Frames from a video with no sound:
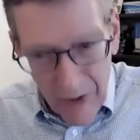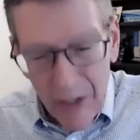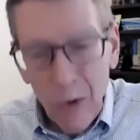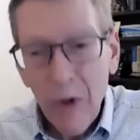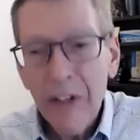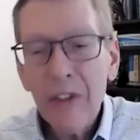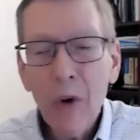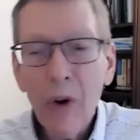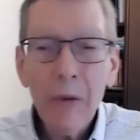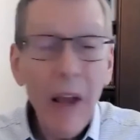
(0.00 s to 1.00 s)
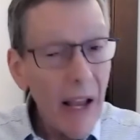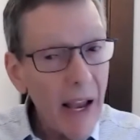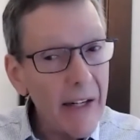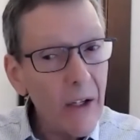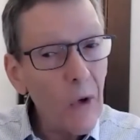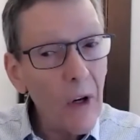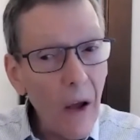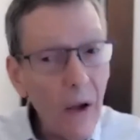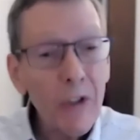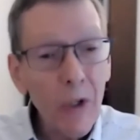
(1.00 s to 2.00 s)
That's where it's going to, and it will
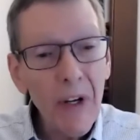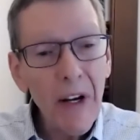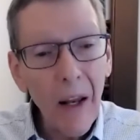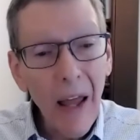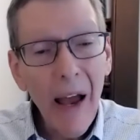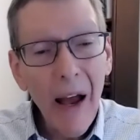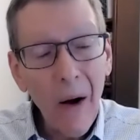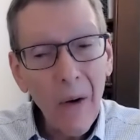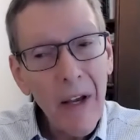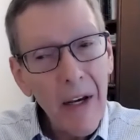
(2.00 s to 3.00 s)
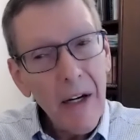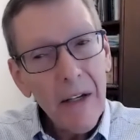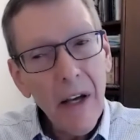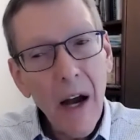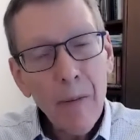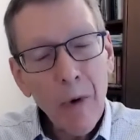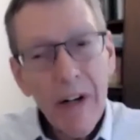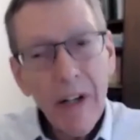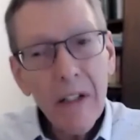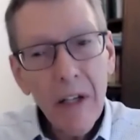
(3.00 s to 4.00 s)
also allow the
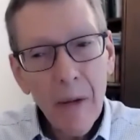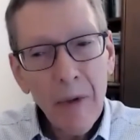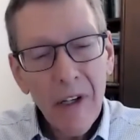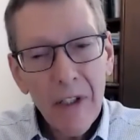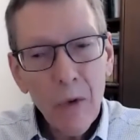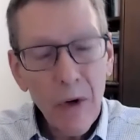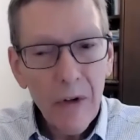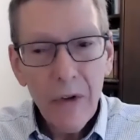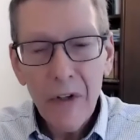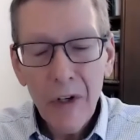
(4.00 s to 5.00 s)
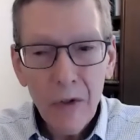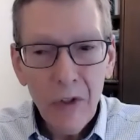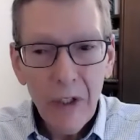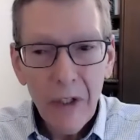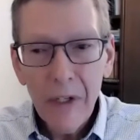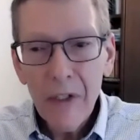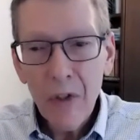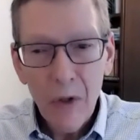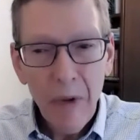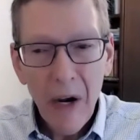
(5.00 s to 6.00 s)
operating companies, for the utilities or
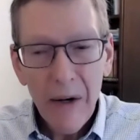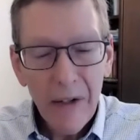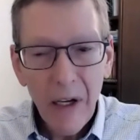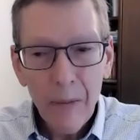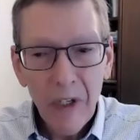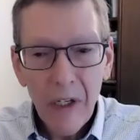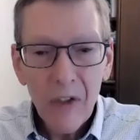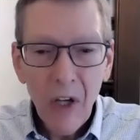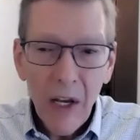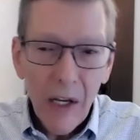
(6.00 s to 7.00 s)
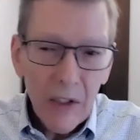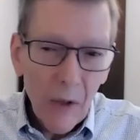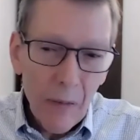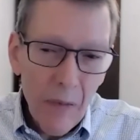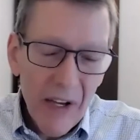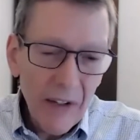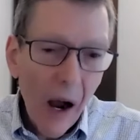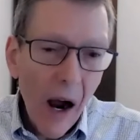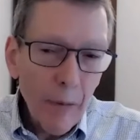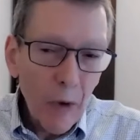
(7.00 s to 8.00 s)
the power companies, to be an
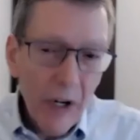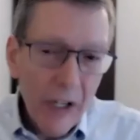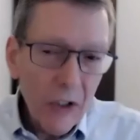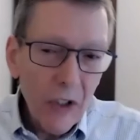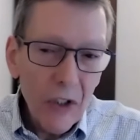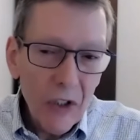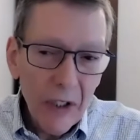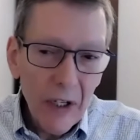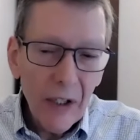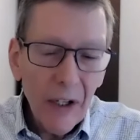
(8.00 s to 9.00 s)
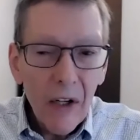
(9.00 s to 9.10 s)
operations center